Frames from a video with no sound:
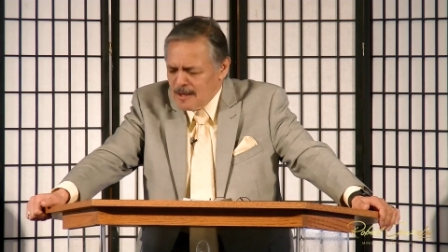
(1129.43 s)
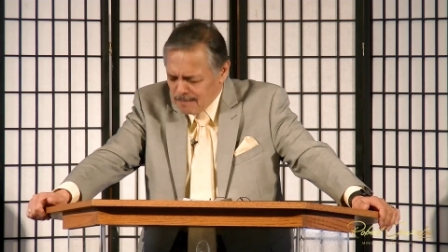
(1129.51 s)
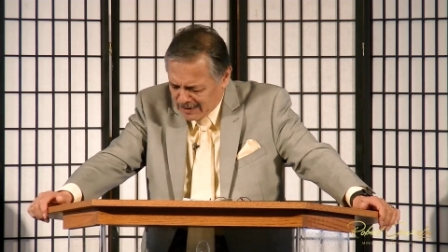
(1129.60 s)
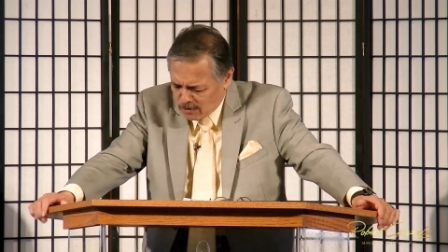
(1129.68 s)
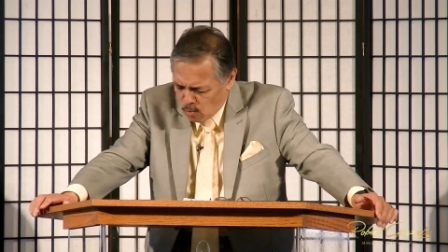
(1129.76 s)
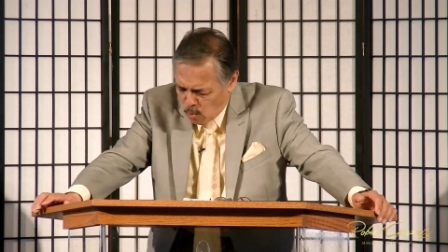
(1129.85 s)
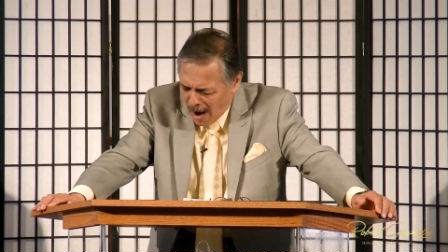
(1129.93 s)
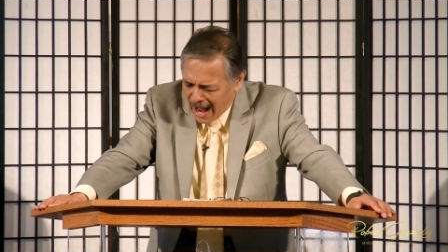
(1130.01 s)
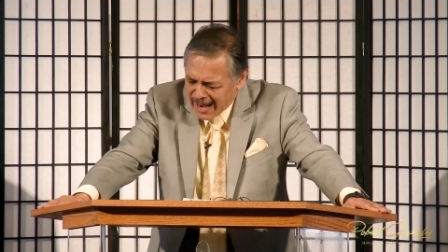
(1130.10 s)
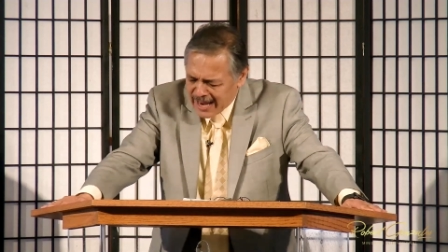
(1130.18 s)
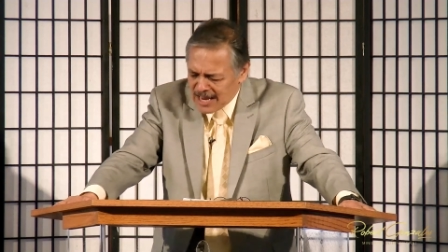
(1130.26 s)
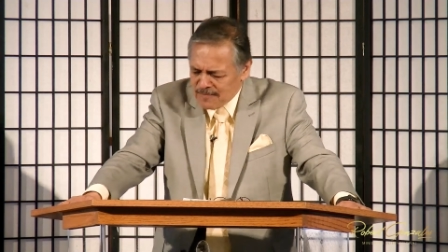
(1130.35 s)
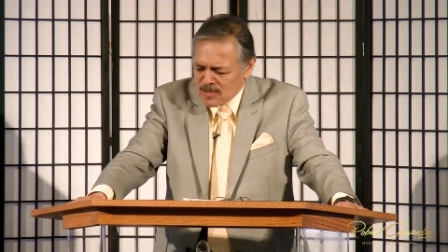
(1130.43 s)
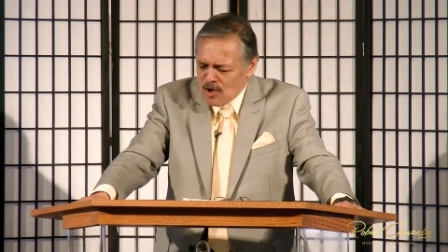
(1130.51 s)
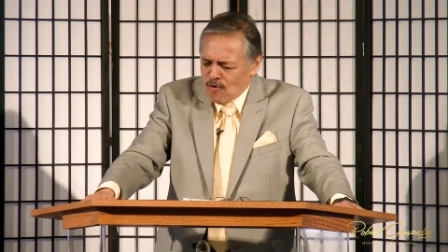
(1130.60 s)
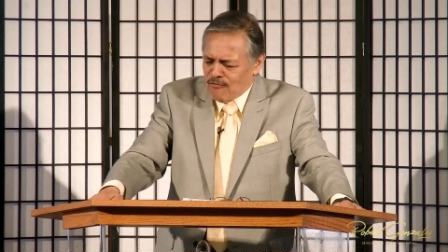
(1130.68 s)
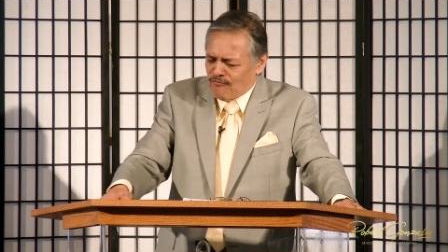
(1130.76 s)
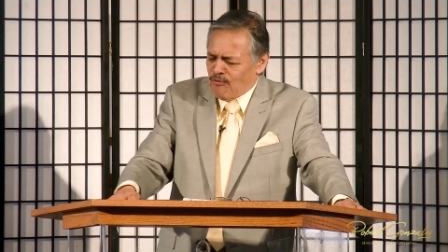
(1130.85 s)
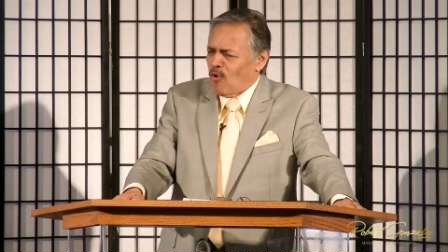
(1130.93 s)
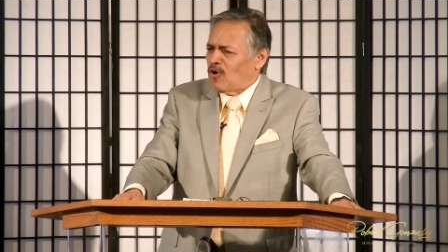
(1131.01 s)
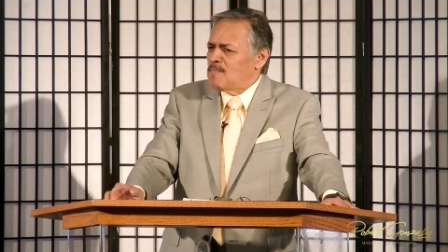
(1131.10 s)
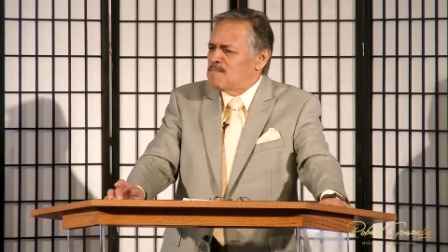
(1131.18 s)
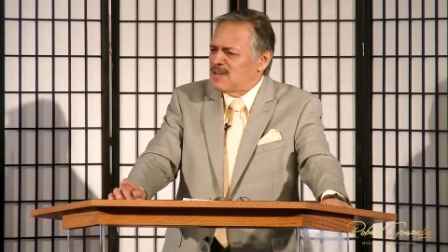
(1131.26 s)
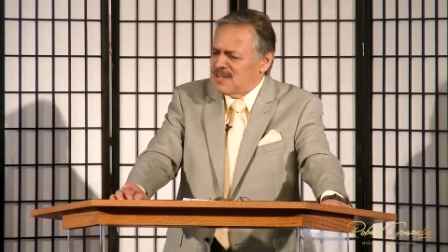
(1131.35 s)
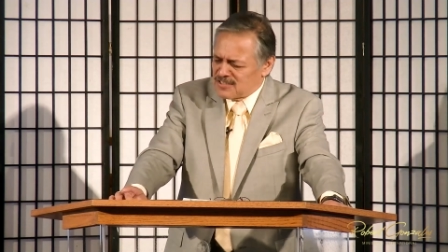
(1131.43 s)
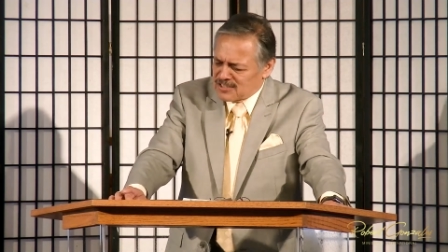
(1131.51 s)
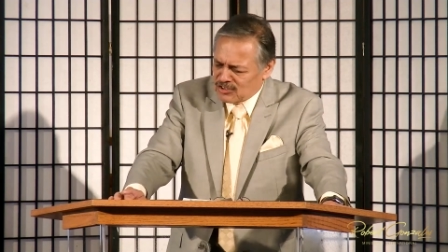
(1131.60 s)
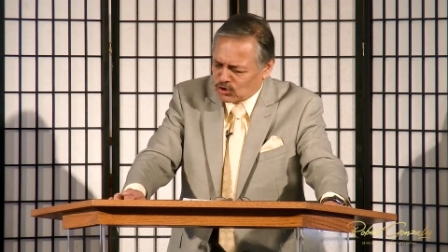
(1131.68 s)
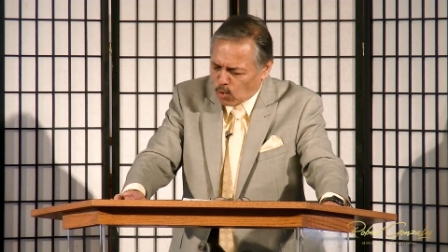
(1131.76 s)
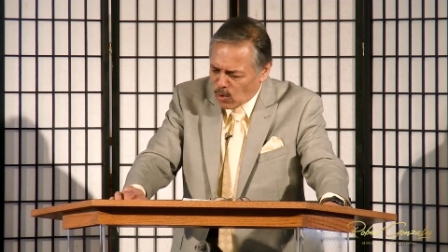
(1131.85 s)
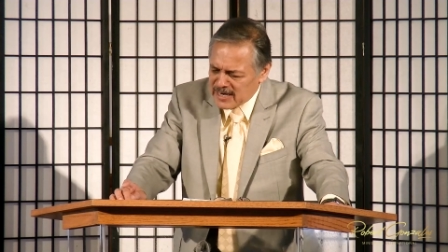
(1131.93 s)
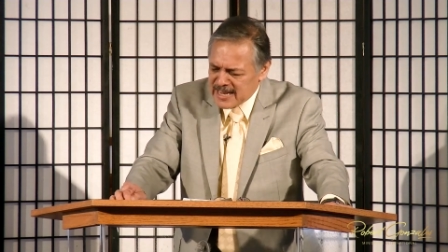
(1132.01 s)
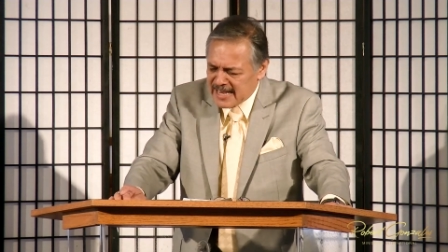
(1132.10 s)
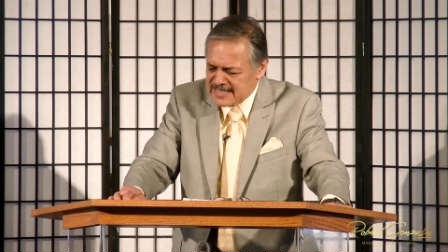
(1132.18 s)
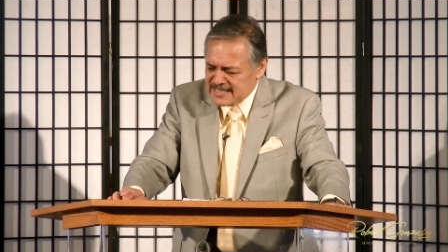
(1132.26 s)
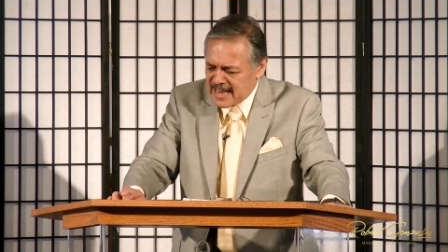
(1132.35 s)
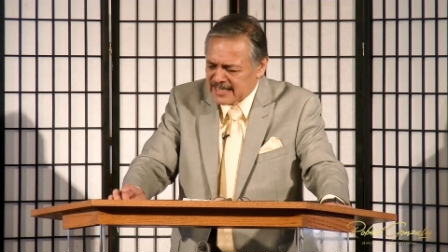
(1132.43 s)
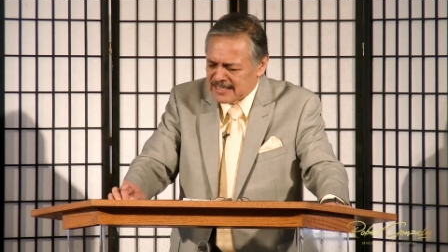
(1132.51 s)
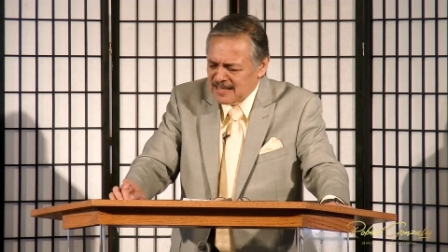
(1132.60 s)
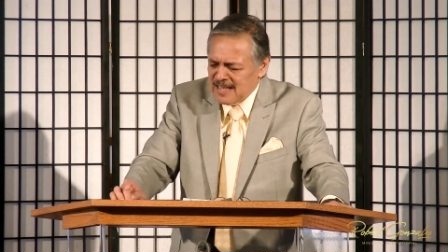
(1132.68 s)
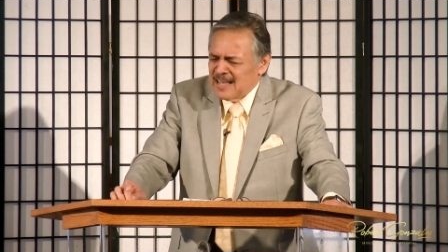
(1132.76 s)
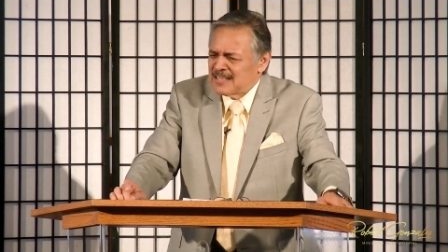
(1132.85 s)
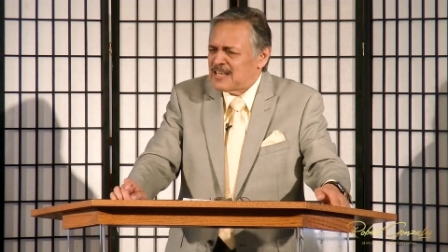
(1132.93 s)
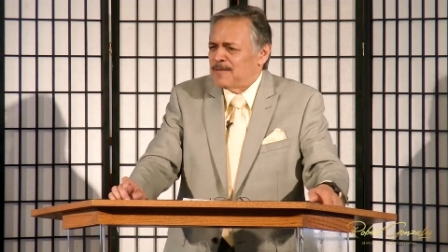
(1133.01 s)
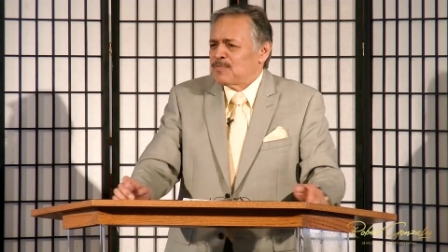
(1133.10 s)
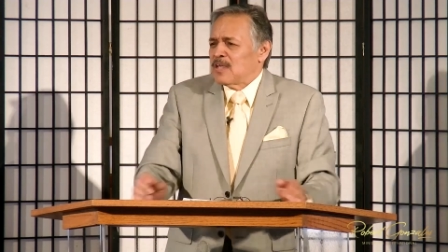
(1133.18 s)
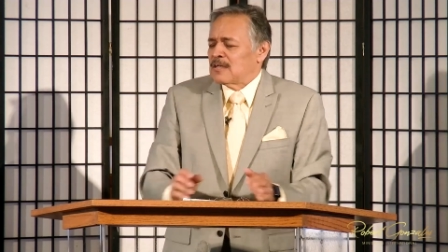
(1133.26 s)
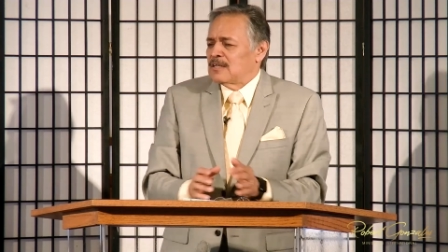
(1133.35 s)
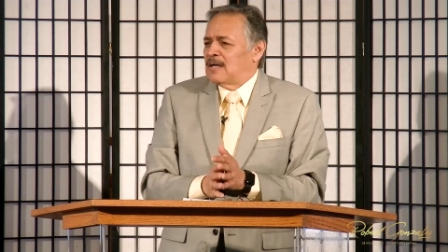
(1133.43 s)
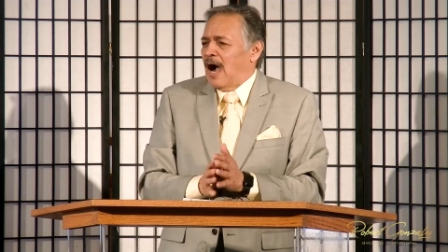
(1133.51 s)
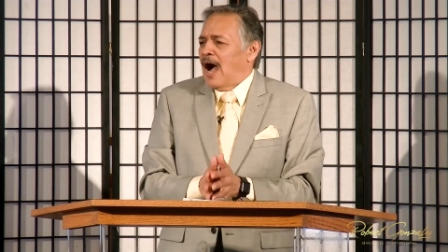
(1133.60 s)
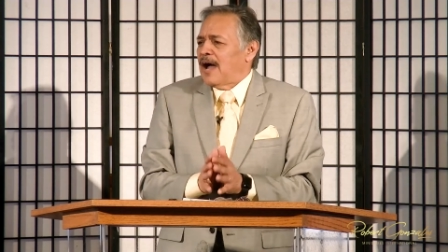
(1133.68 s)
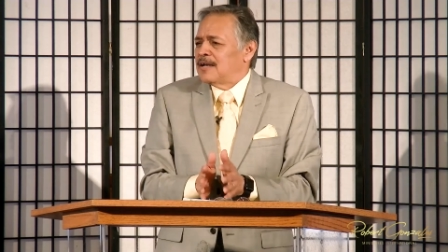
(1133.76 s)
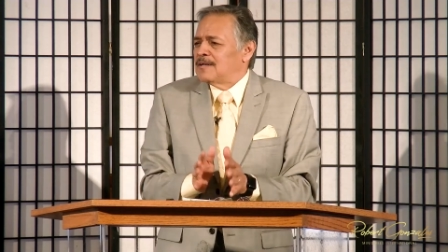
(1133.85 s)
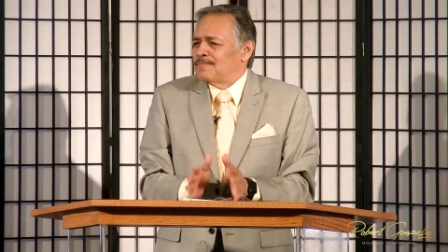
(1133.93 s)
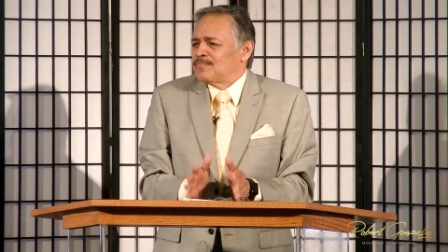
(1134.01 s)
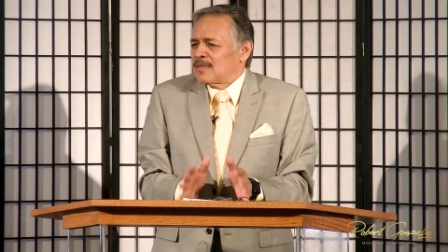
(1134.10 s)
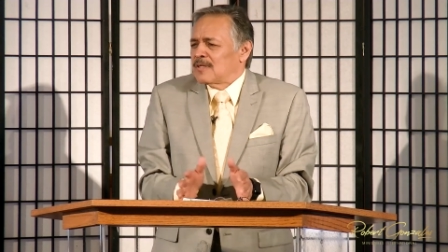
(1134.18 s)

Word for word: But why 4 minutes and 28 seconds? See, God